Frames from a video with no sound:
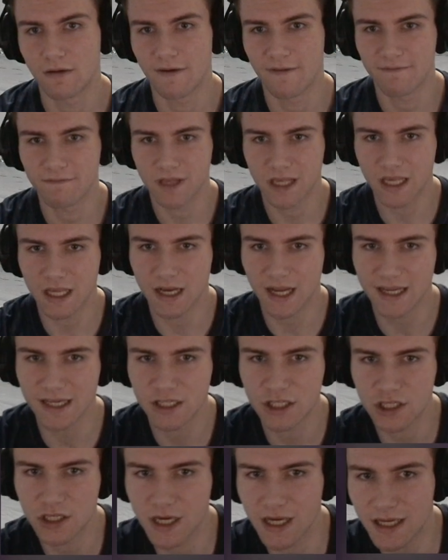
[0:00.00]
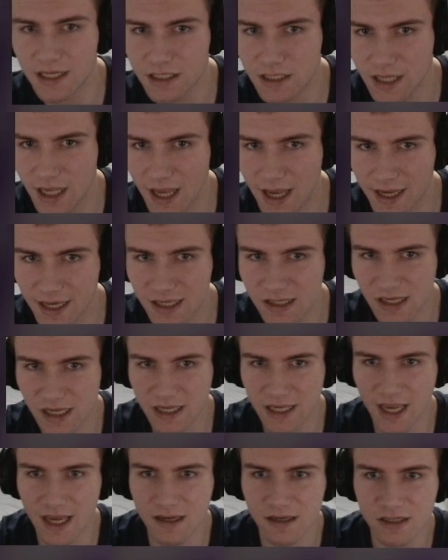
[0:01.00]
Can I change? Yeah, I guess I
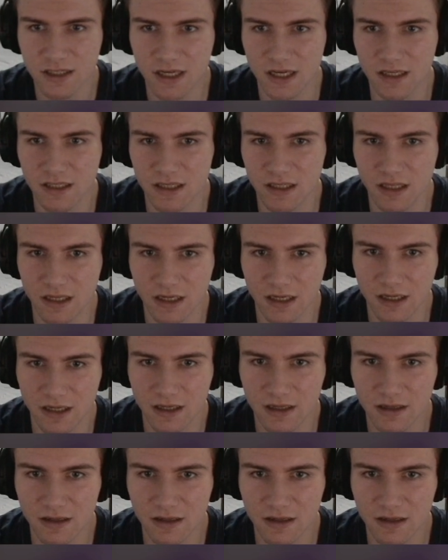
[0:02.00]
can change it then, huh?